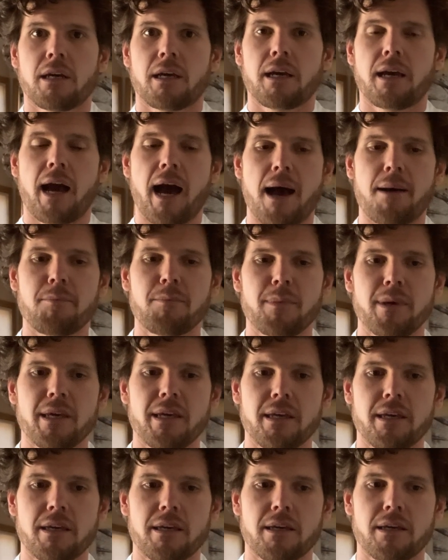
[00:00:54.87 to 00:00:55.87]
got
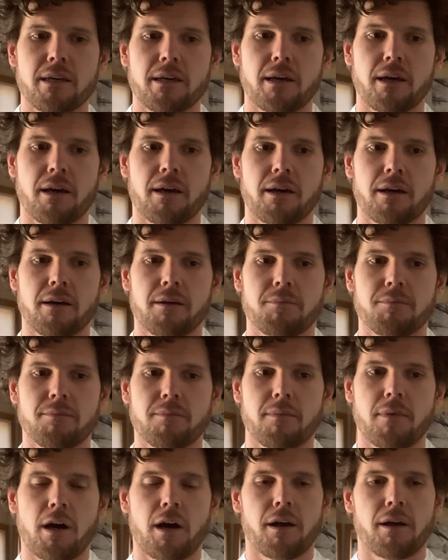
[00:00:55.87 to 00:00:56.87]
me um,
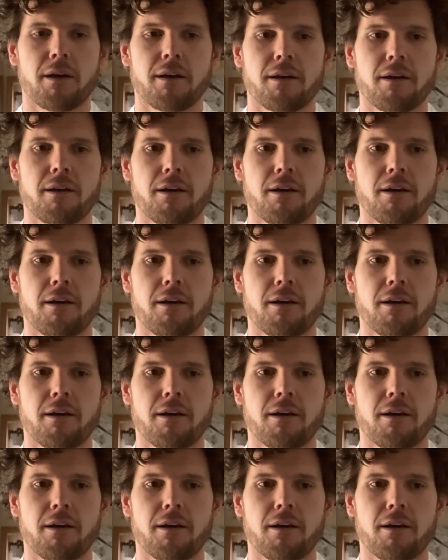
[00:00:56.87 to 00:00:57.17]
uh,